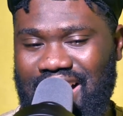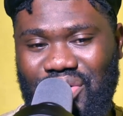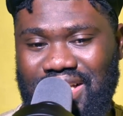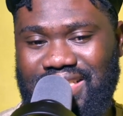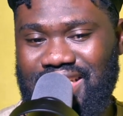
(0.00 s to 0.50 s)

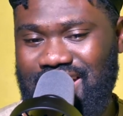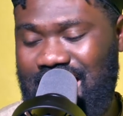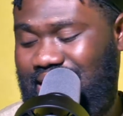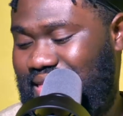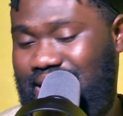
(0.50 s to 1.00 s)
Honestly,
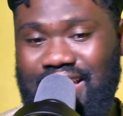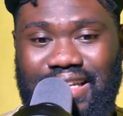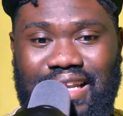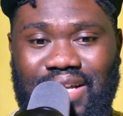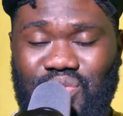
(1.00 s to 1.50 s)
I think
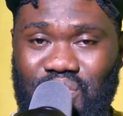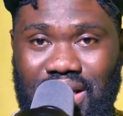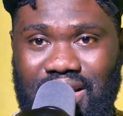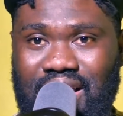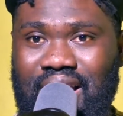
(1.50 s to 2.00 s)
it does
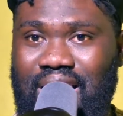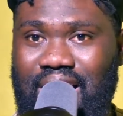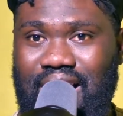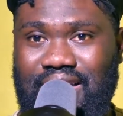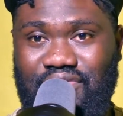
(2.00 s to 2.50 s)
work.
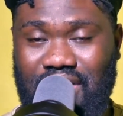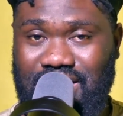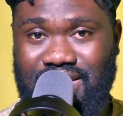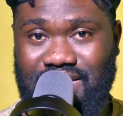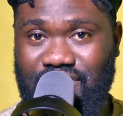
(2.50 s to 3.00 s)
It
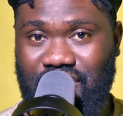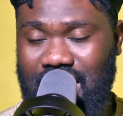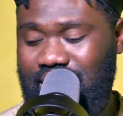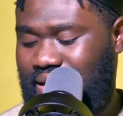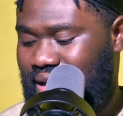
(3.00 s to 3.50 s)
functions fine.